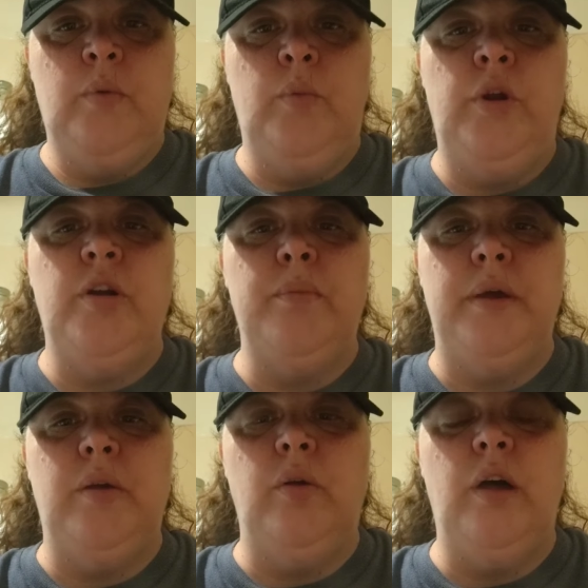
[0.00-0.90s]
We're in the
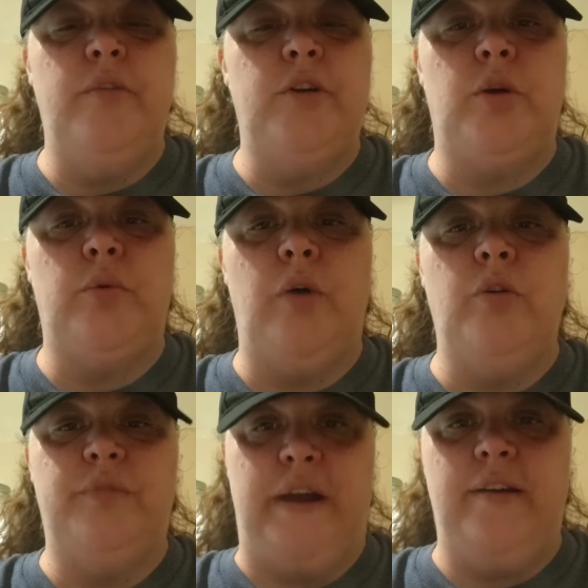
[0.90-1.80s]
middle of a
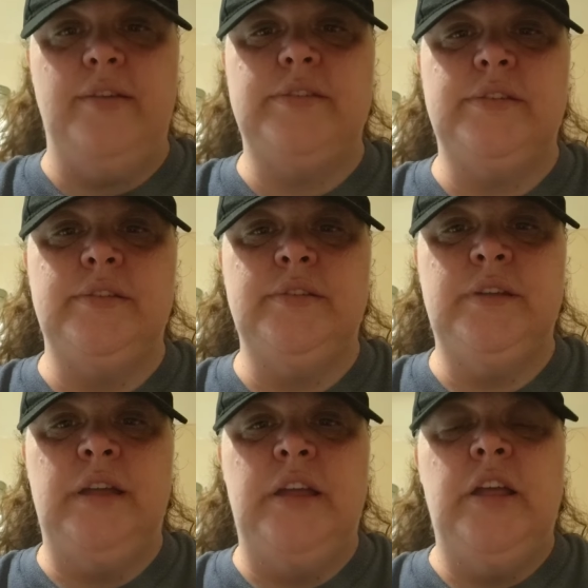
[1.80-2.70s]
coronavirus.
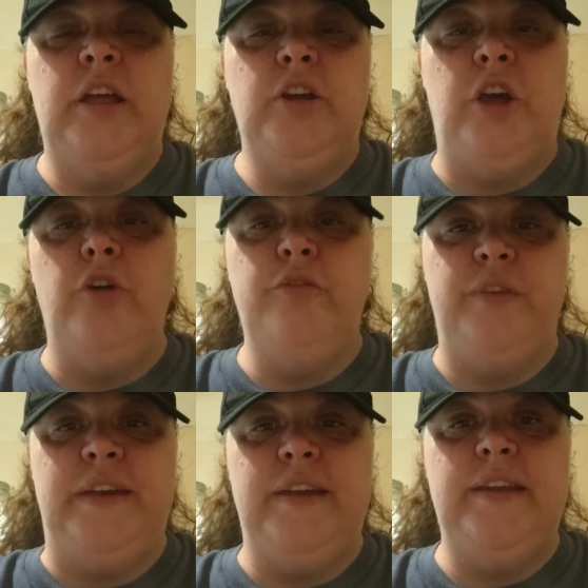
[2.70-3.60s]

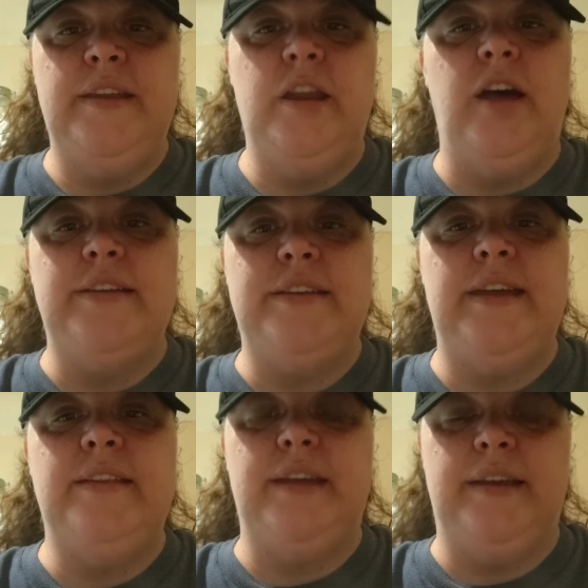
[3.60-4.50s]
COVID
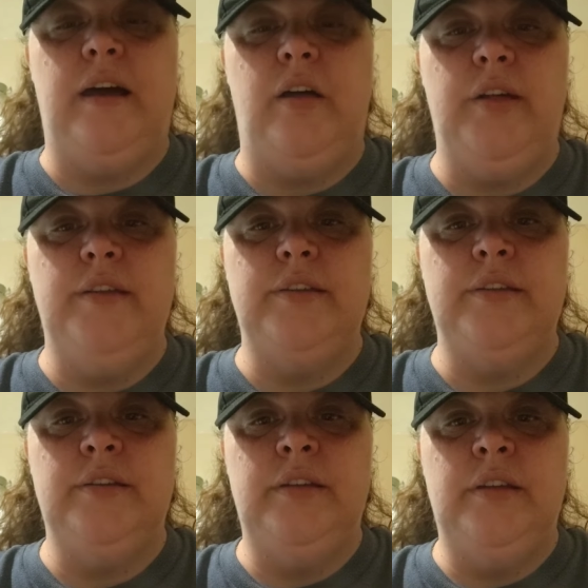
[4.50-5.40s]
19, they call it.
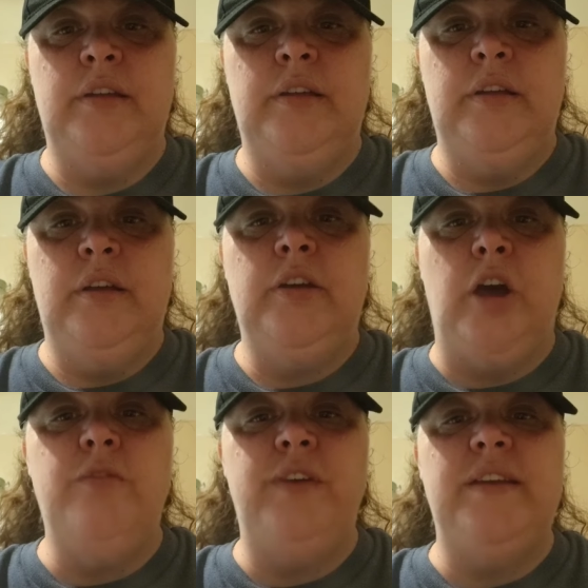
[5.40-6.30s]

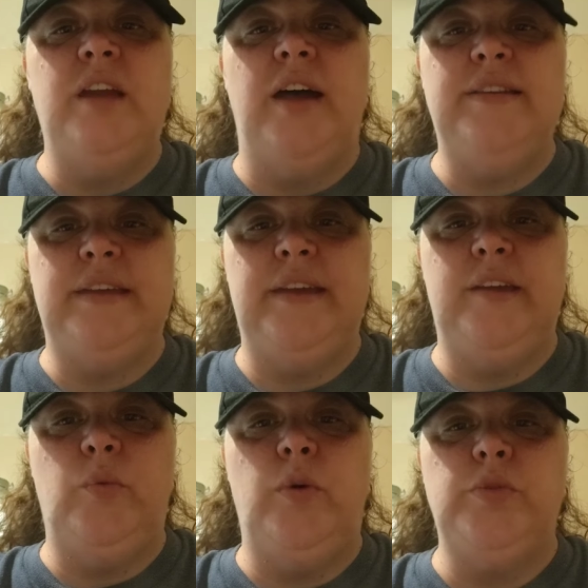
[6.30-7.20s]
COVID
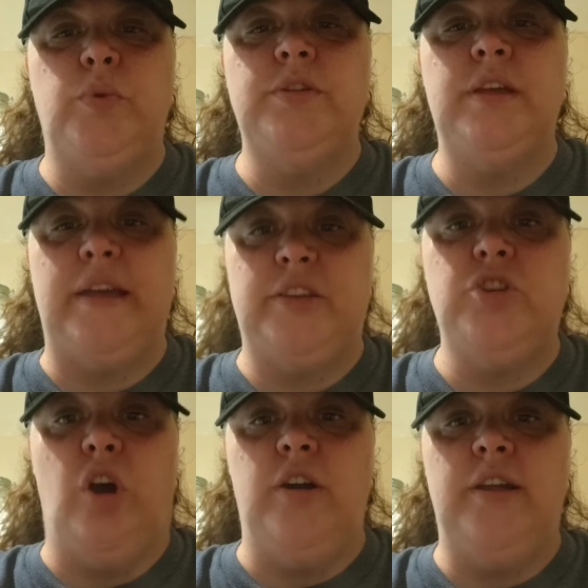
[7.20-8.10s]
19, which was
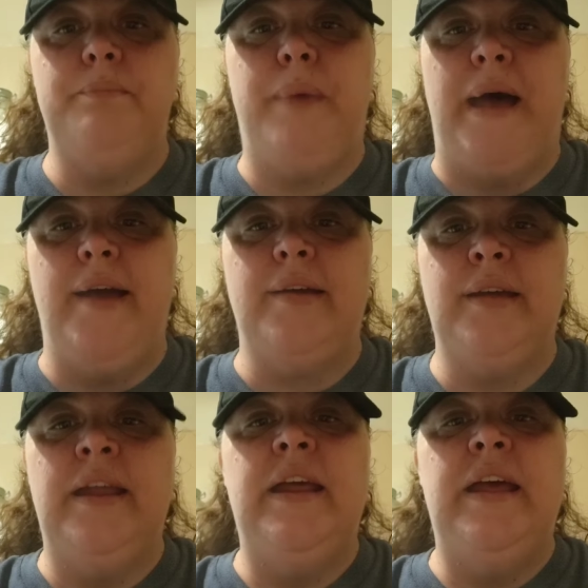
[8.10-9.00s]
started back
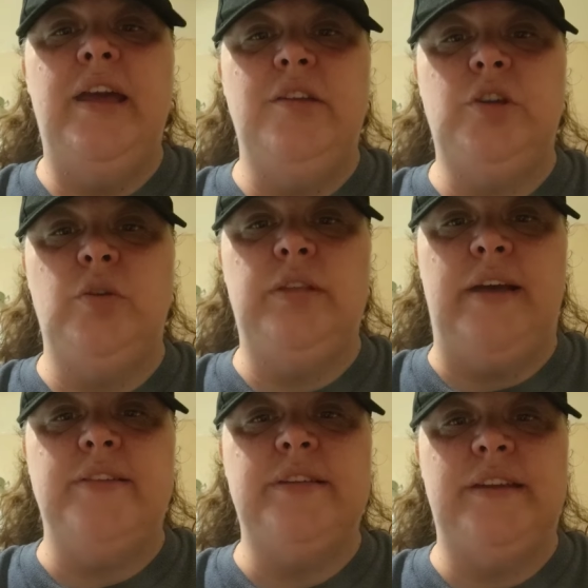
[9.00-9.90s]
in
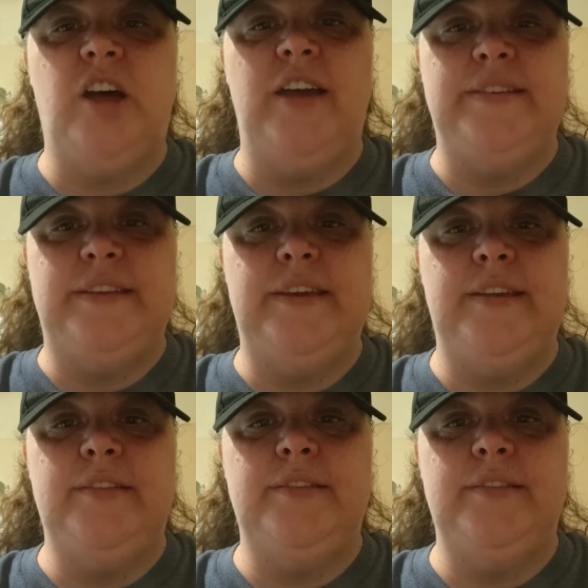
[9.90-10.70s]
2019.